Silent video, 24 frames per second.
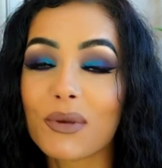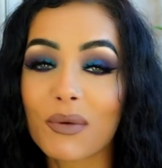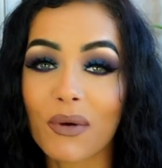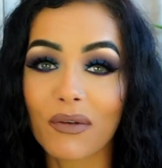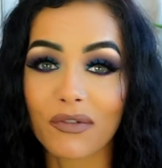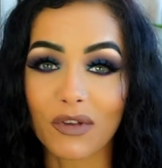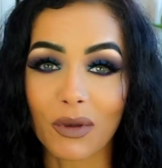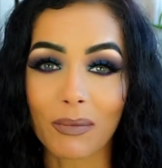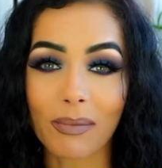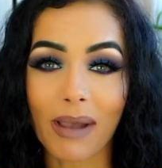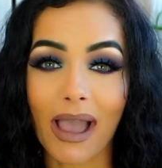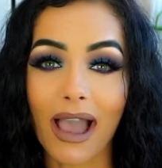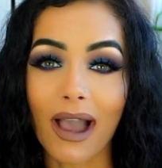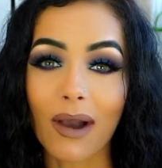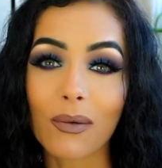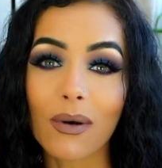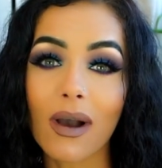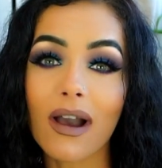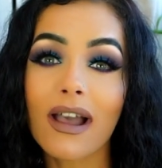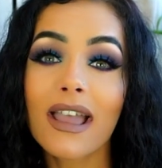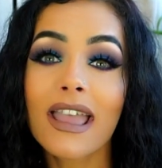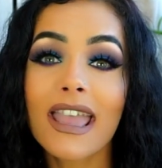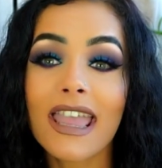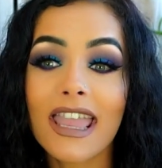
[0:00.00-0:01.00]
you of your
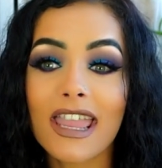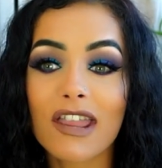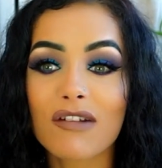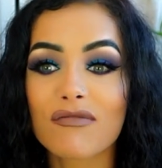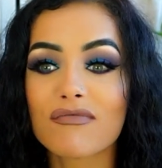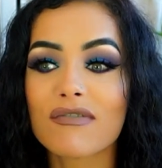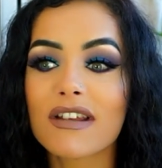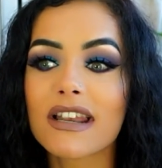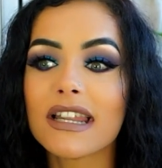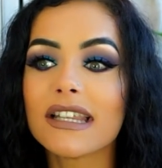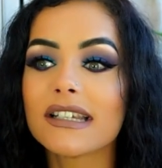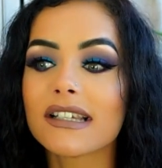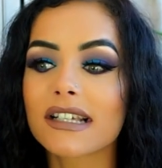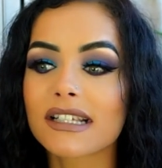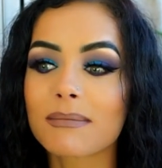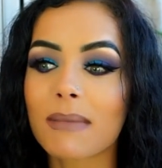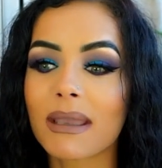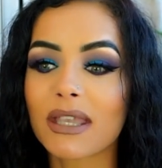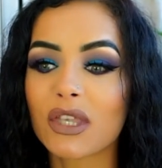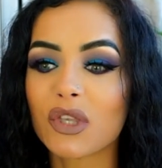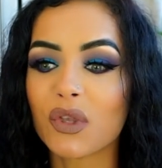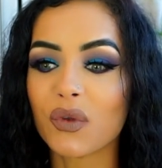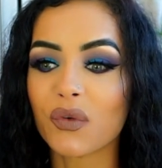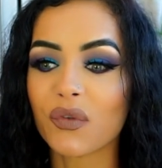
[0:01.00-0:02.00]
power. It really does
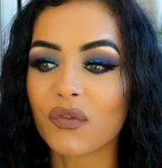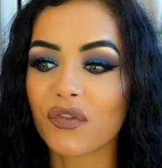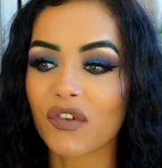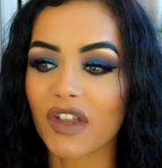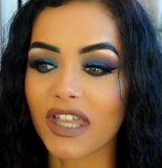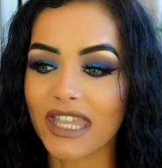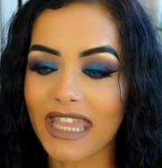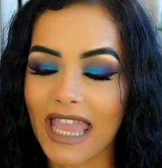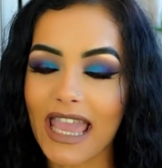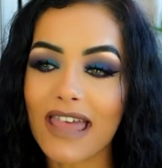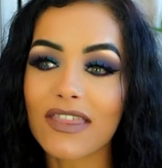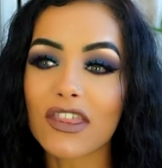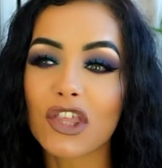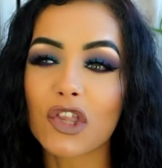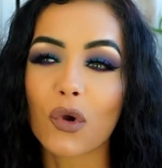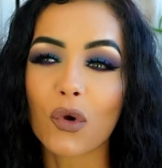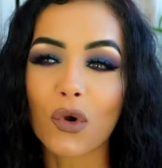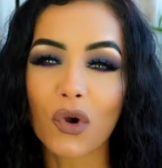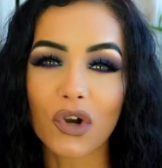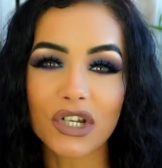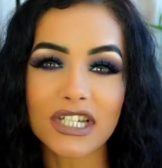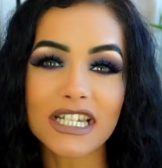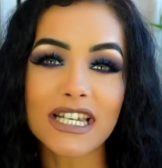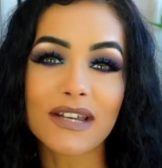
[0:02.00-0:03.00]
make you forget that you're
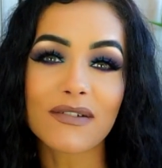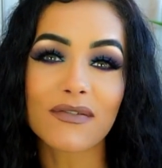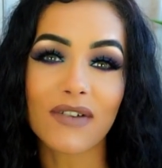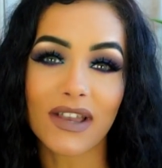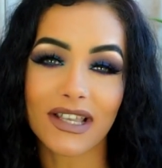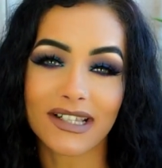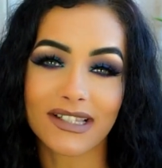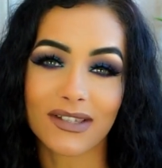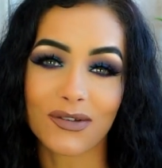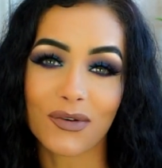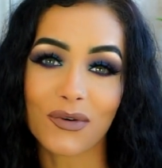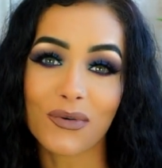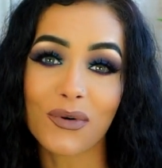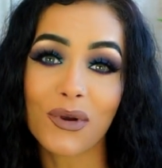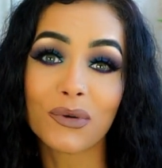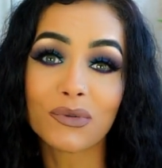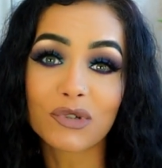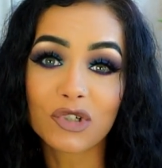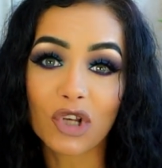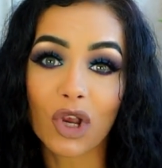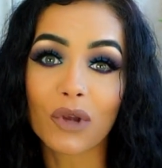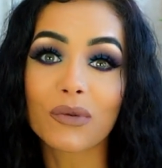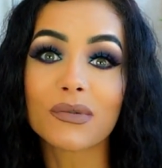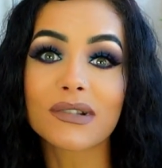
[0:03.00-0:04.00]
God in a vessel who
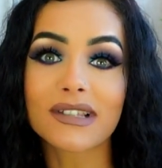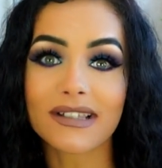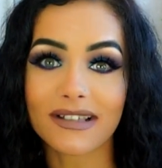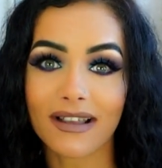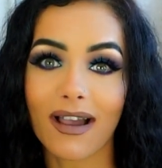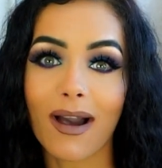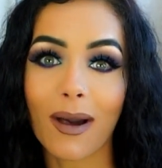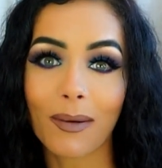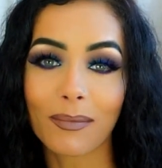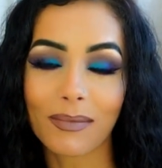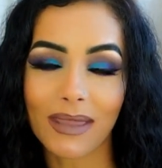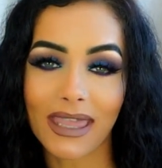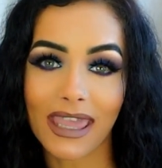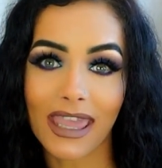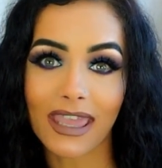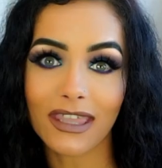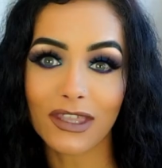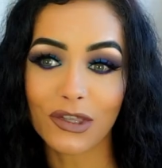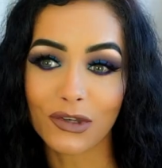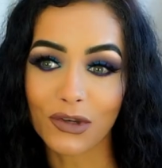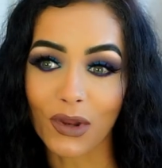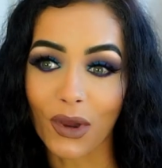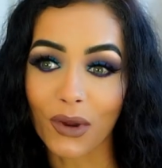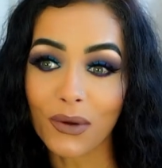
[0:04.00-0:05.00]
chose to come here,
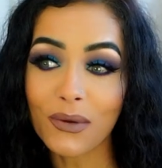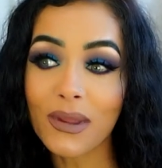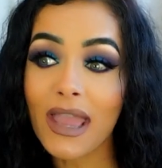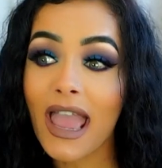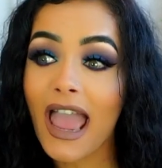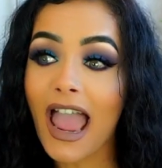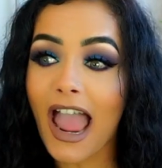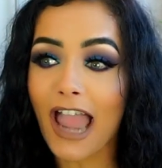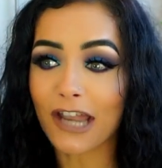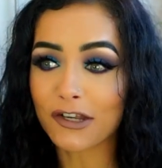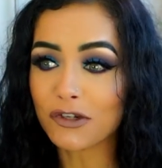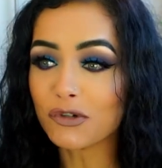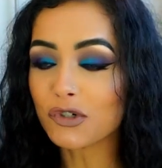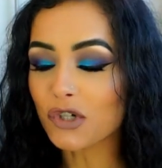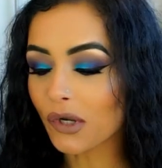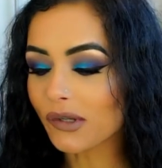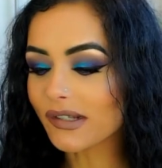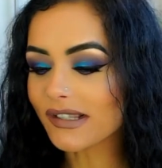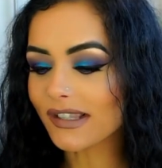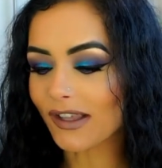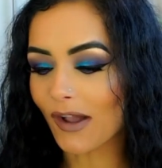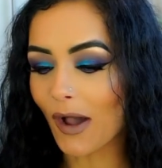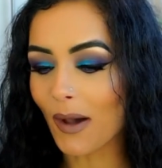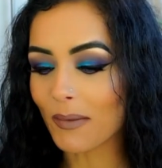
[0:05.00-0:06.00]
you know, and you
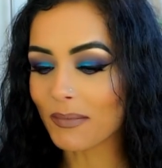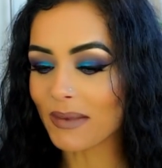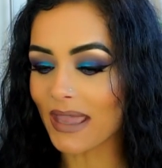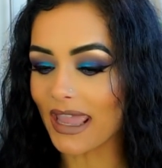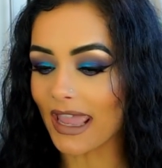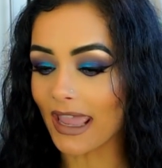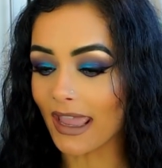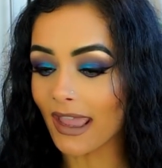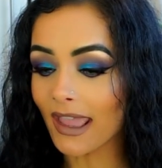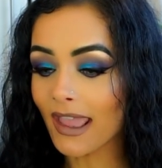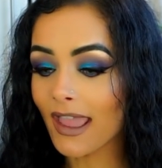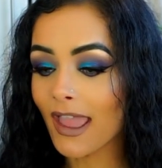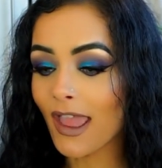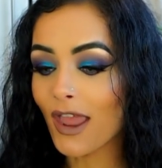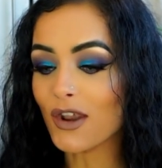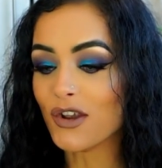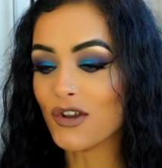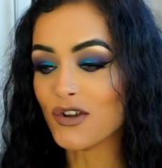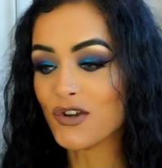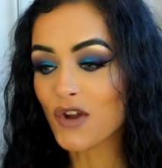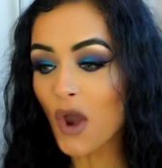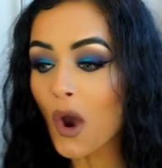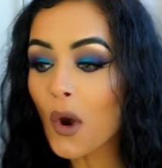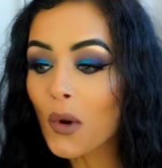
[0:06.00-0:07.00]
chose to come here
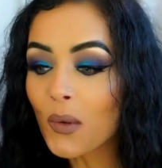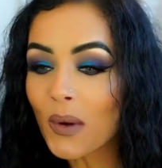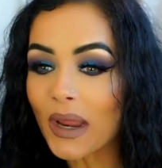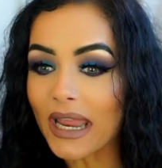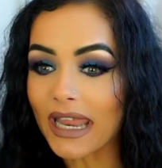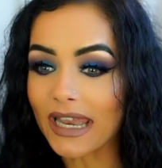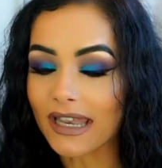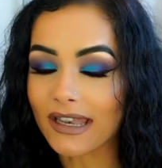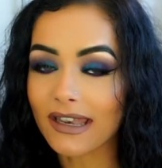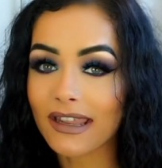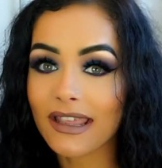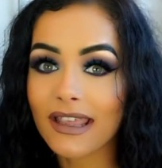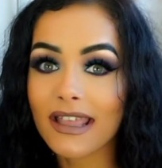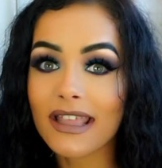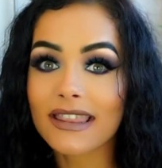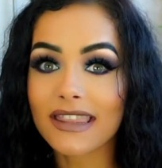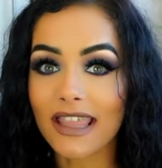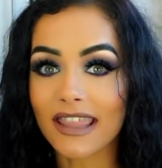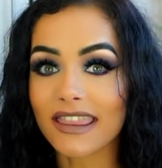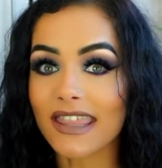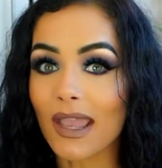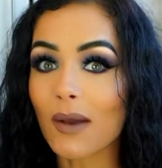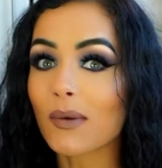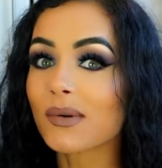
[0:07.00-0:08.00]
knowing
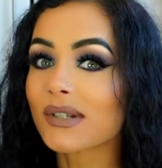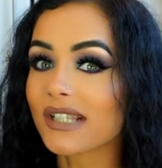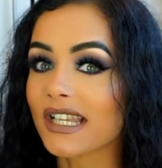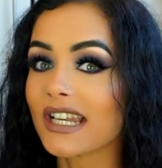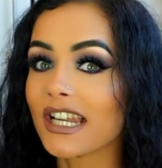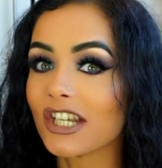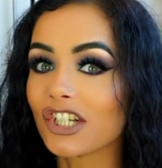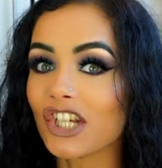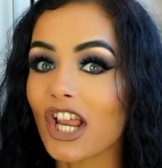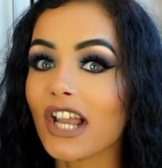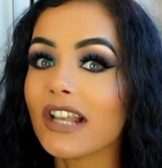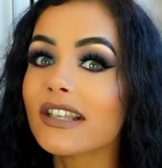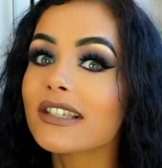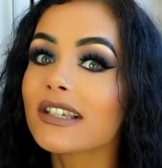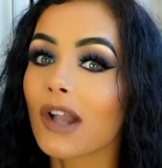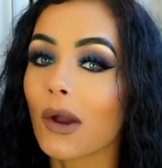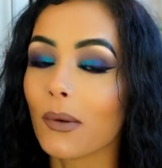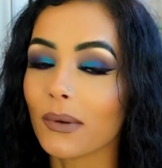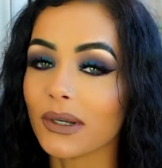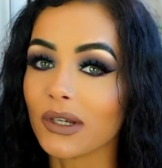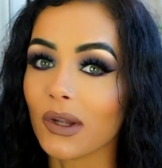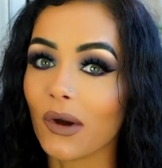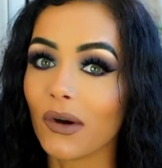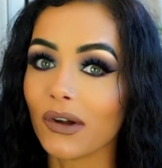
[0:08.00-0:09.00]
that there was an agenda
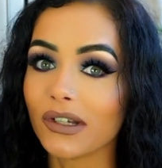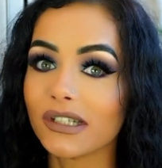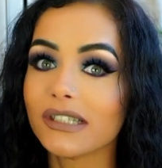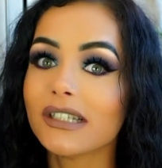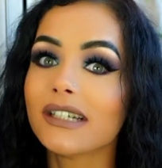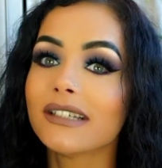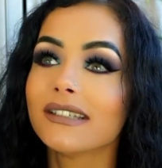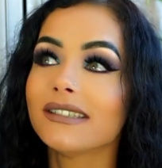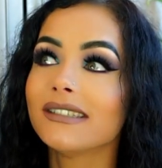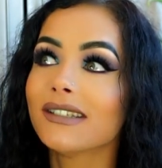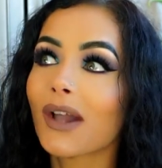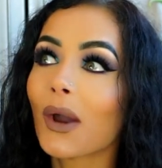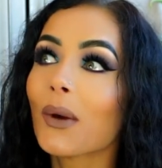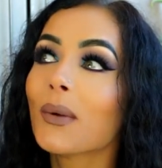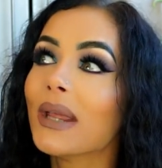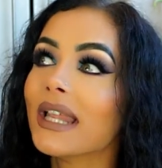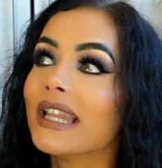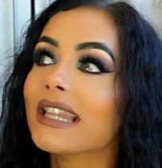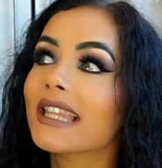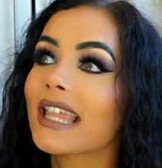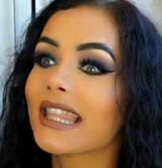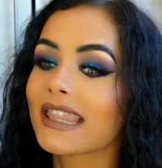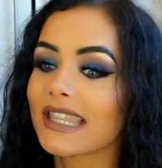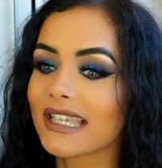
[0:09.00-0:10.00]
going on,
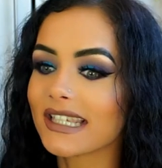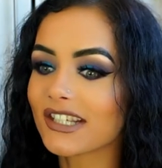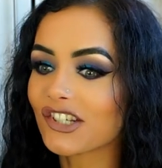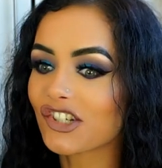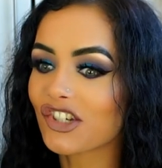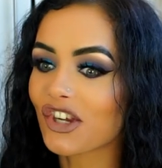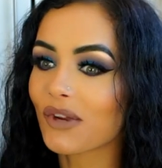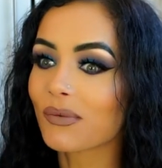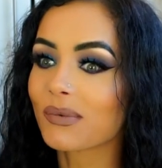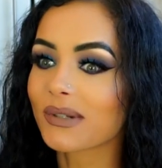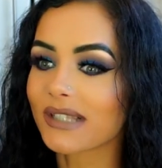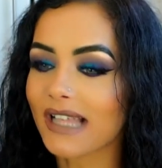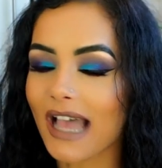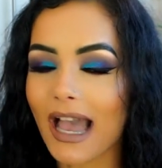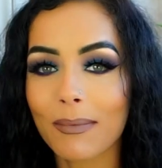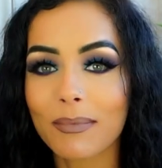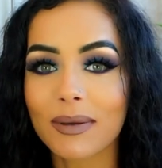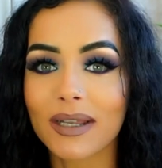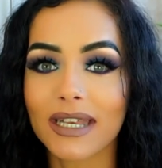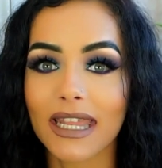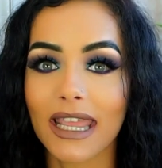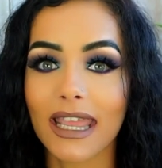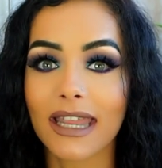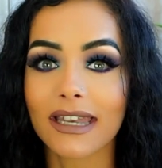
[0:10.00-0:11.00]
knowing that this shit was
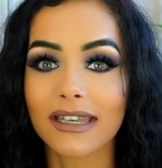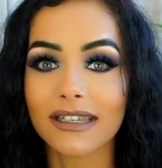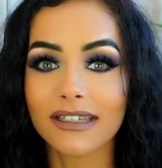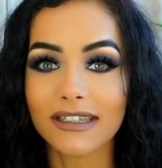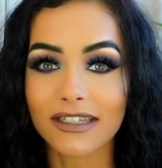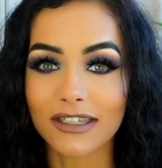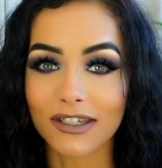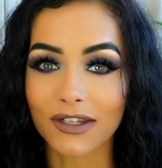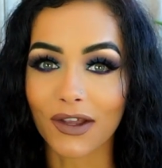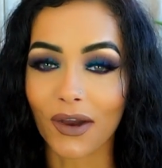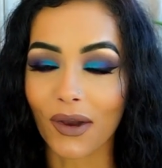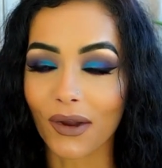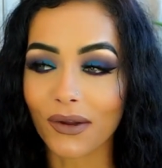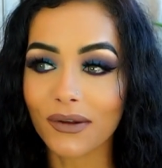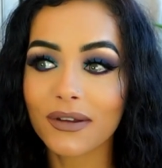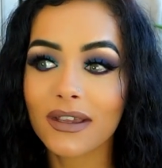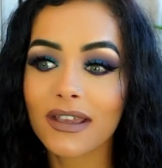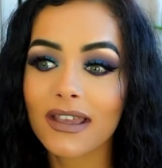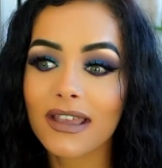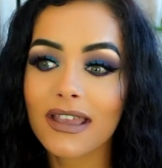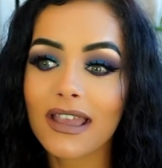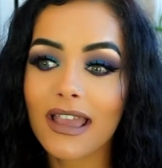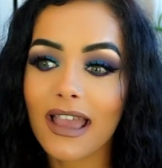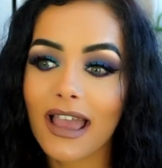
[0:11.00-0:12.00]
happening, you know,
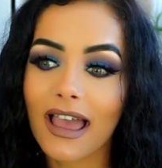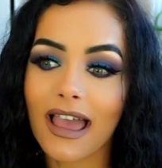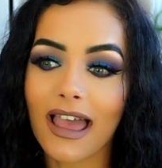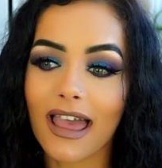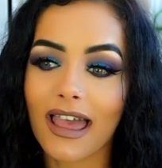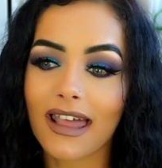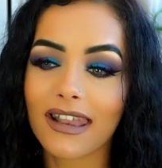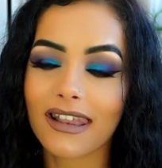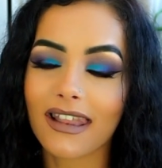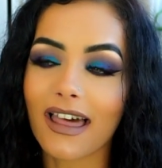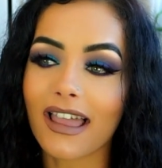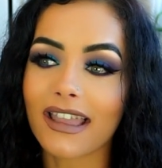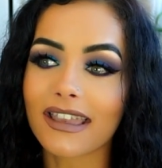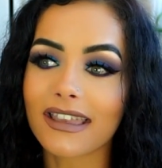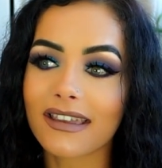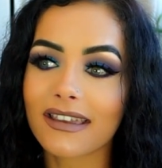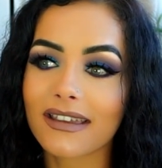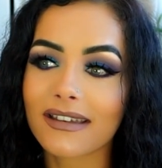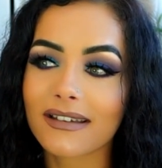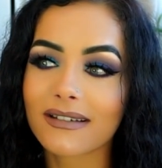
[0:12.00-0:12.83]
like,